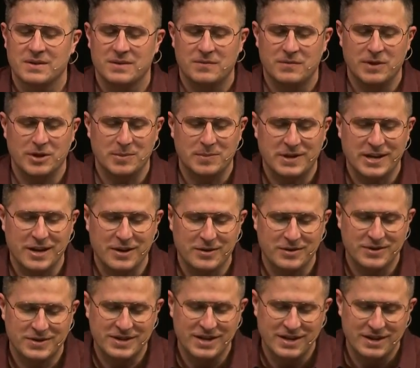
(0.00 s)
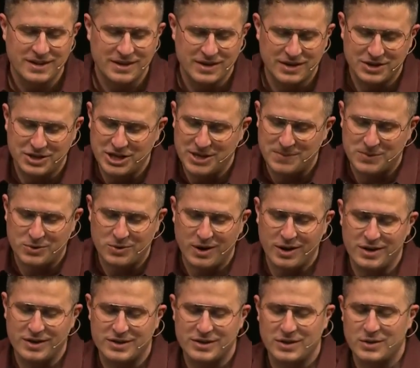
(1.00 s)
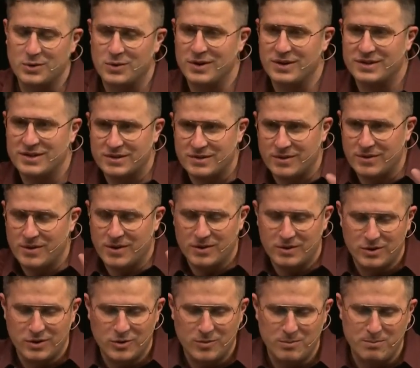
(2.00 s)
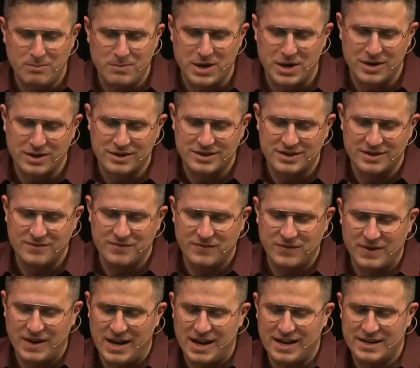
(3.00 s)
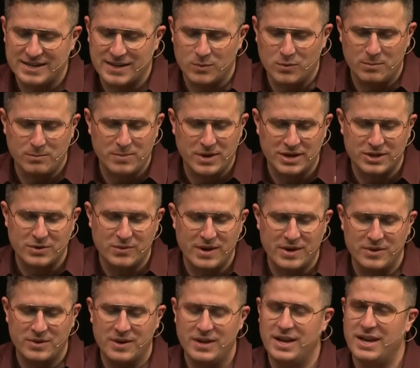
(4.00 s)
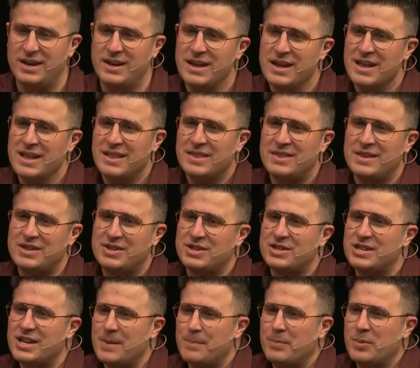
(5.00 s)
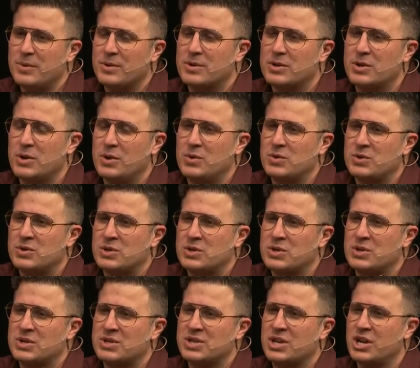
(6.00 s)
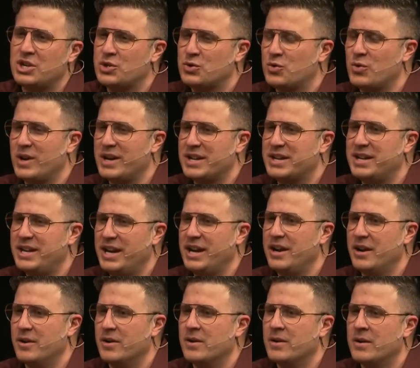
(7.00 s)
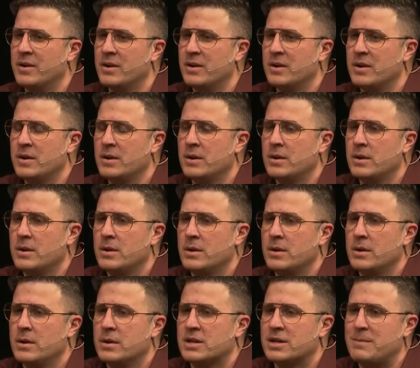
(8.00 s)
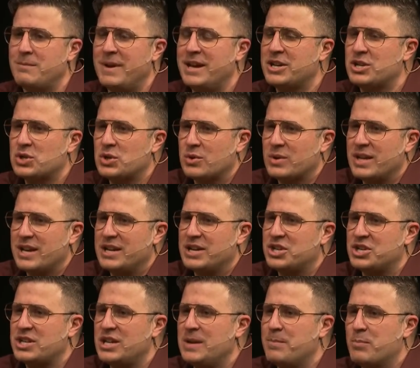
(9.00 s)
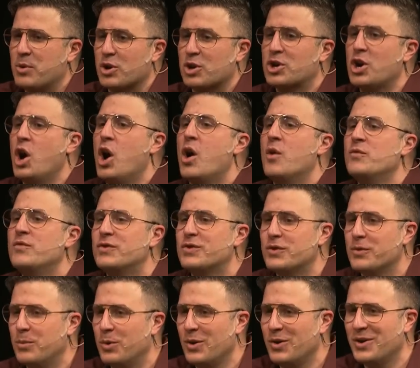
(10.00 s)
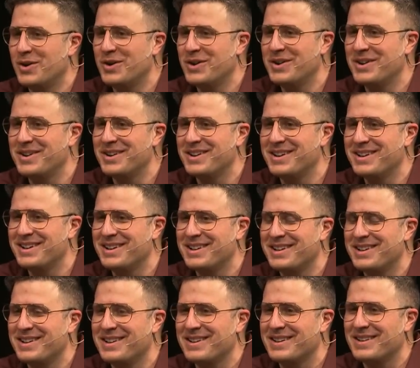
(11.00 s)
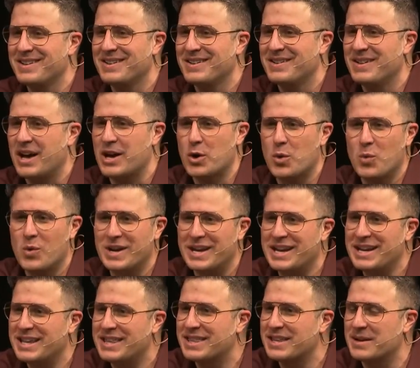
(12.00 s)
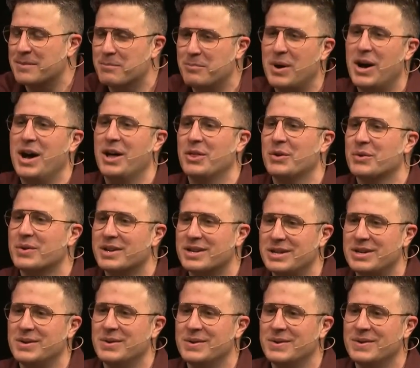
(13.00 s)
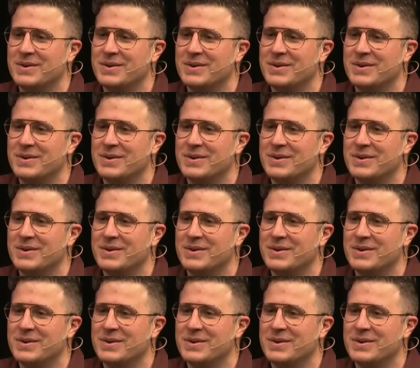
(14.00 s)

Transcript: Phillip Keller said a sheep's greatest annoyances are, are, little bugs and flies that will buzz around their head. This shepherd goes to such great care to make sure that his sheep are comfortable. I don't want anything bothering you.